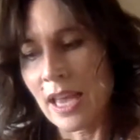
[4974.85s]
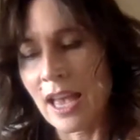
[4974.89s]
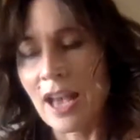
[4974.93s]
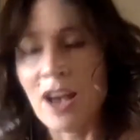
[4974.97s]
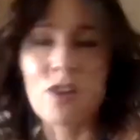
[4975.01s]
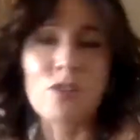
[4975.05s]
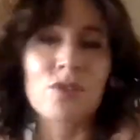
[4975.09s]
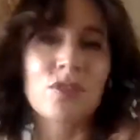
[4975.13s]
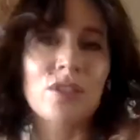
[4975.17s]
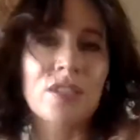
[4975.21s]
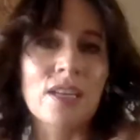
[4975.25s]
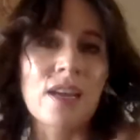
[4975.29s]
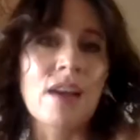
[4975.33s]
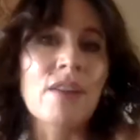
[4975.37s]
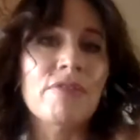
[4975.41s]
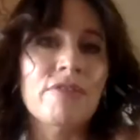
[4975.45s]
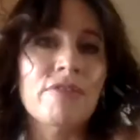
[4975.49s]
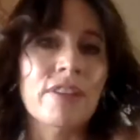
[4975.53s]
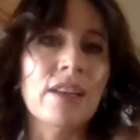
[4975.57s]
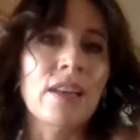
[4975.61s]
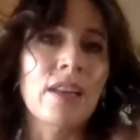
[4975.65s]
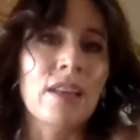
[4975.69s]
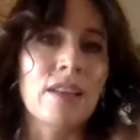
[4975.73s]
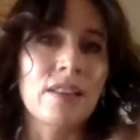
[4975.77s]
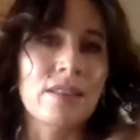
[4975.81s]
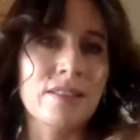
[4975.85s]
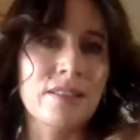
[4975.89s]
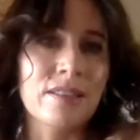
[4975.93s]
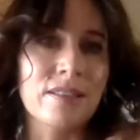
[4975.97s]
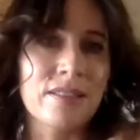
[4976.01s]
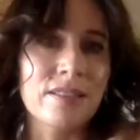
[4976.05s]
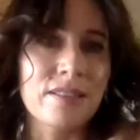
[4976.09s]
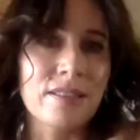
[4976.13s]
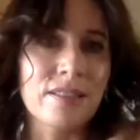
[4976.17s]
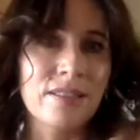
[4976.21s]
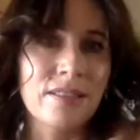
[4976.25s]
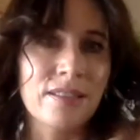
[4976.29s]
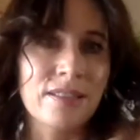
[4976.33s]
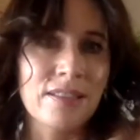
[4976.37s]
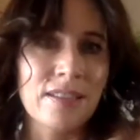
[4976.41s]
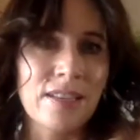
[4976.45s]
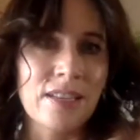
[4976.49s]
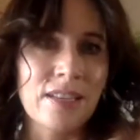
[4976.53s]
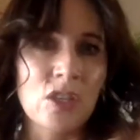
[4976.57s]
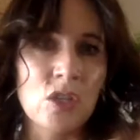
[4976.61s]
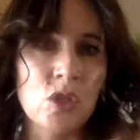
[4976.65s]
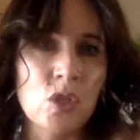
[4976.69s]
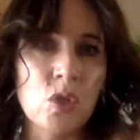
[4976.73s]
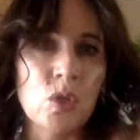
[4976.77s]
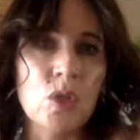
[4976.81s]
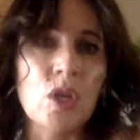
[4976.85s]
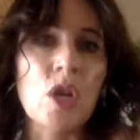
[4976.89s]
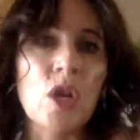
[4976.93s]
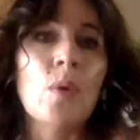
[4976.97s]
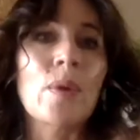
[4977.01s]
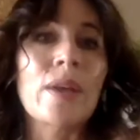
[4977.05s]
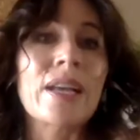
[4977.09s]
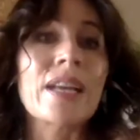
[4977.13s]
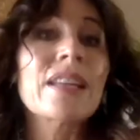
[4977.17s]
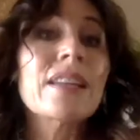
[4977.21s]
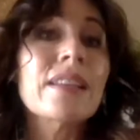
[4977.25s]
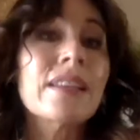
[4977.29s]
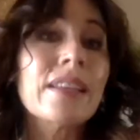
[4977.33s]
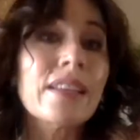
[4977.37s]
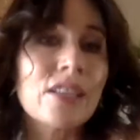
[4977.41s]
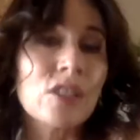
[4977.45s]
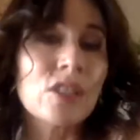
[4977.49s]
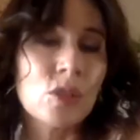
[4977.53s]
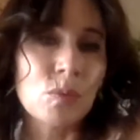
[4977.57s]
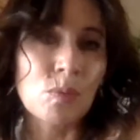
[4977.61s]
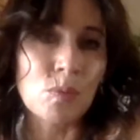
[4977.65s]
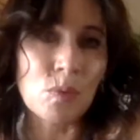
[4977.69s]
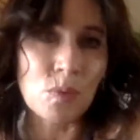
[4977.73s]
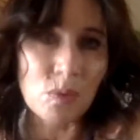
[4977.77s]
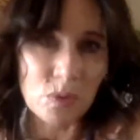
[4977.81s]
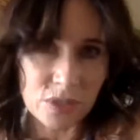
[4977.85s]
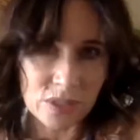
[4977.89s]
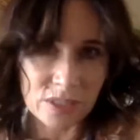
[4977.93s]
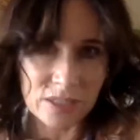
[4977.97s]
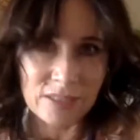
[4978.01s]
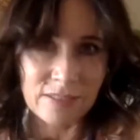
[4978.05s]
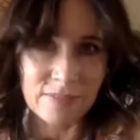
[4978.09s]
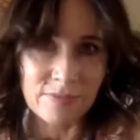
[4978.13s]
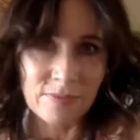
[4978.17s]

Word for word: how tough it is to go and collect water.